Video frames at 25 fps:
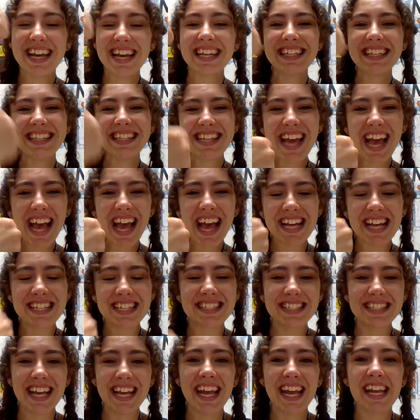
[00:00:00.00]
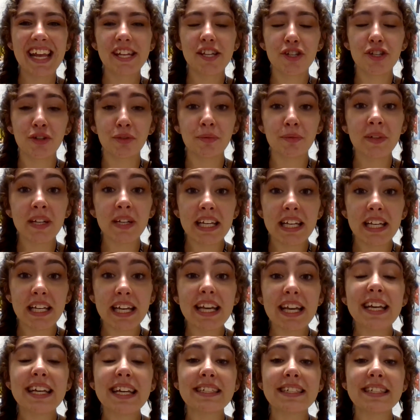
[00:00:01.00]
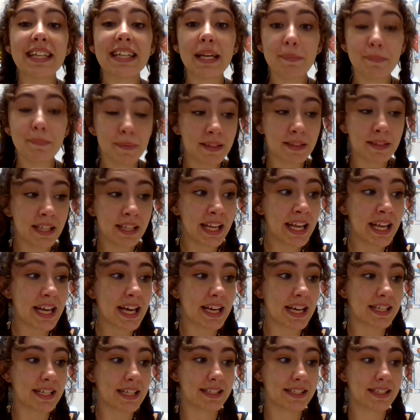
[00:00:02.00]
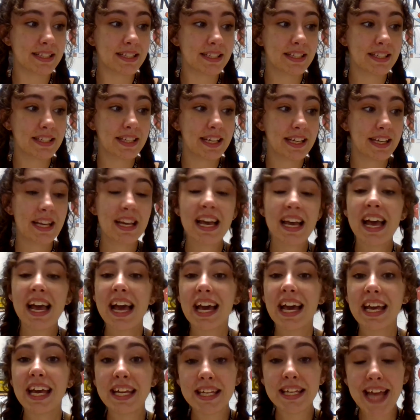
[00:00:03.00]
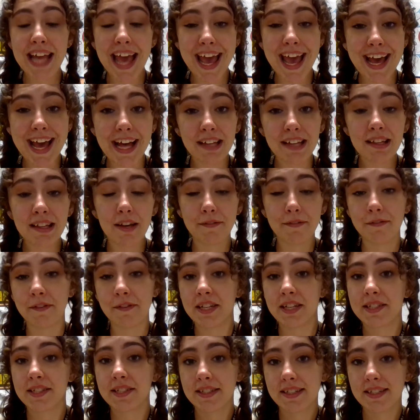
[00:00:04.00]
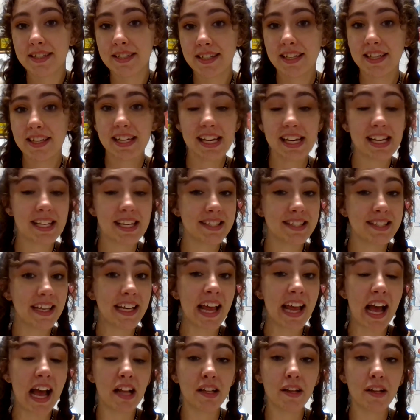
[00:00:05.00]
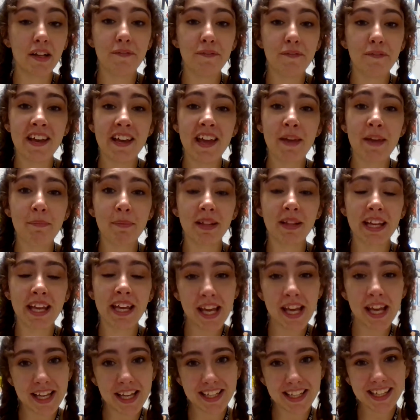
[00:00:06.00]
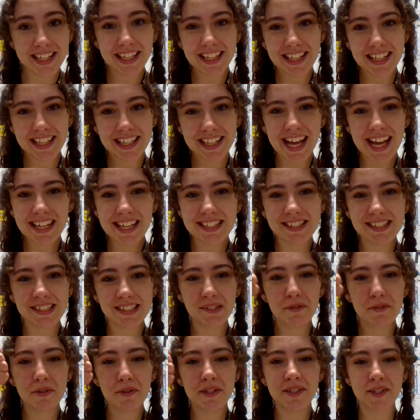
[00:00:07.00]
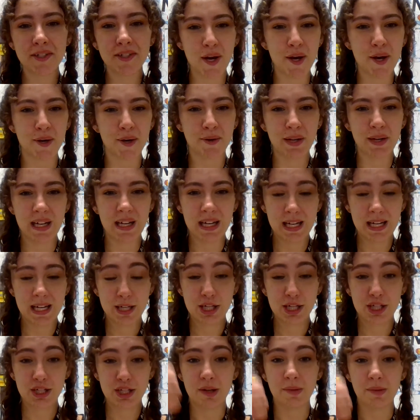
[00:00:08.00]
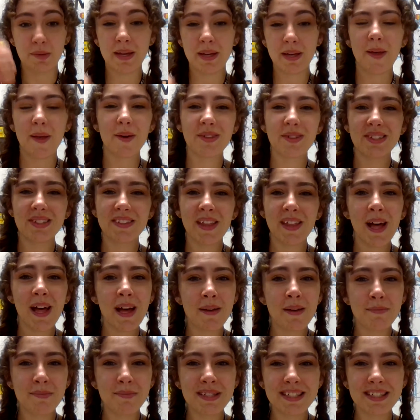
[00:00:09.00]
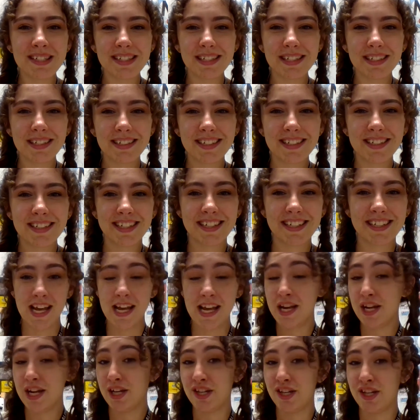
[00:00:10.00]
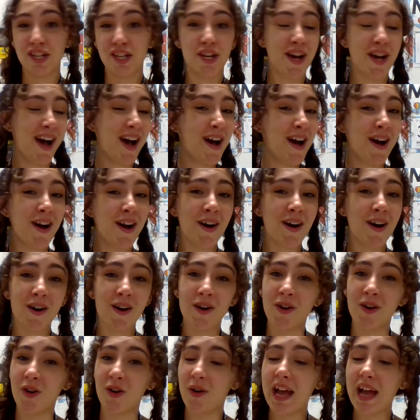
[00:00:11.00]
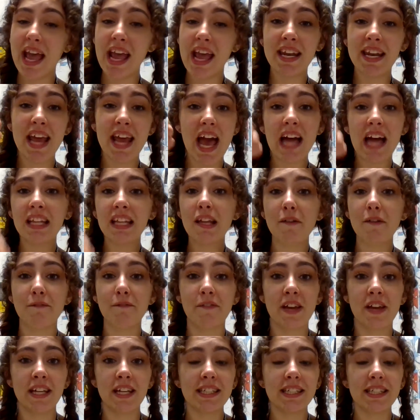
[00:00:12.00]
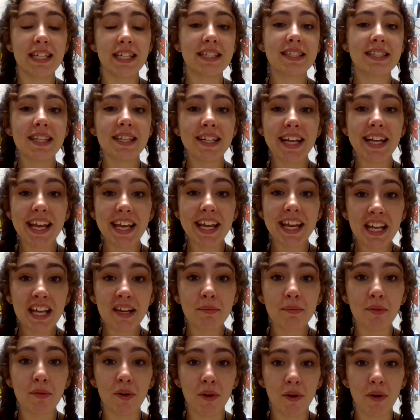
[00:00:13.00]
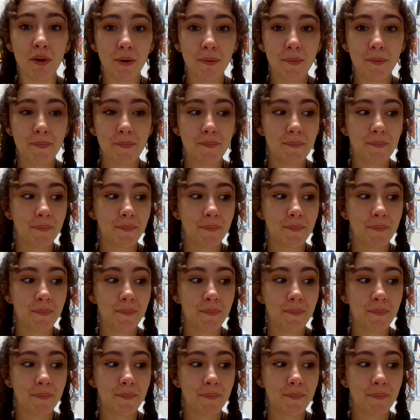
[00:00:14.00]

Yes, a tree is a plant. An elephant is an elephant a plant? Yes or no? Show me those thumbs. No, an elephant is an animal.